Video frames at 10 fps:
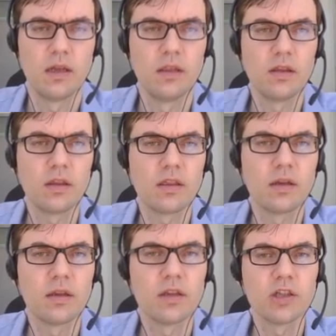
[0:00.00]
This is a
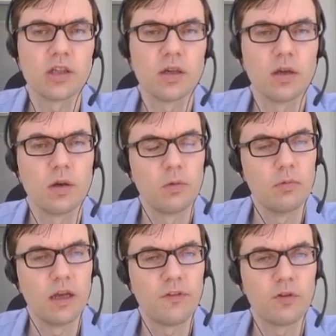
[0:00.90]
decision we
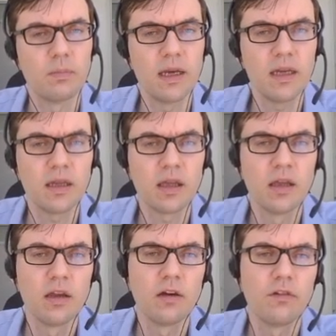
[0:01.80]
have to make
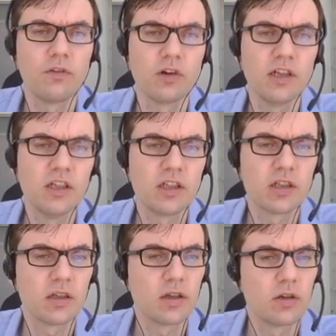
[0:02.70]
for each
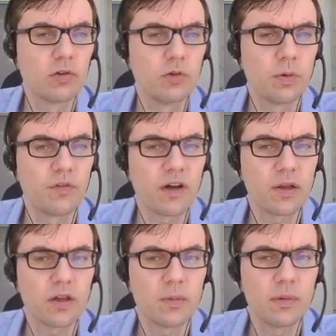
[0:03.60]
group of
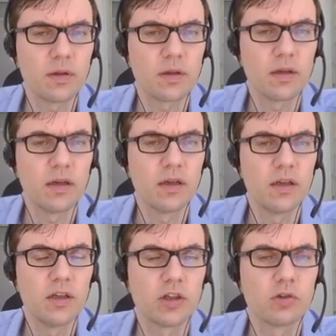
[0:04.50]
customers and
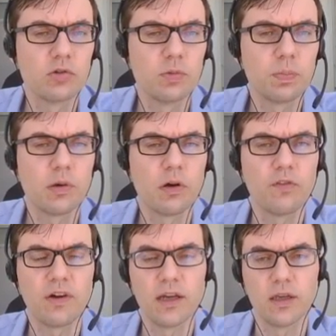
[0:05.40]
each group of
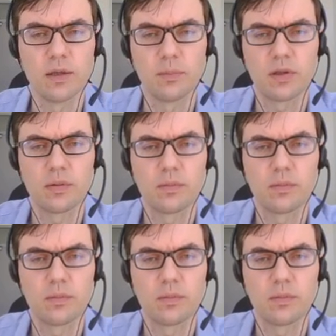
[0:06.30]
items.